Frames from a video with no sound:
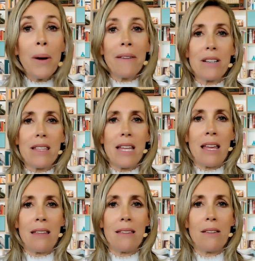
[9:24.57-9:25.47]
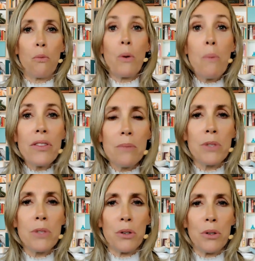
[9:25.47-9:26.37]
everything we want them
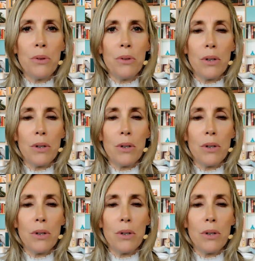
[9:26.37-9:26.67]
to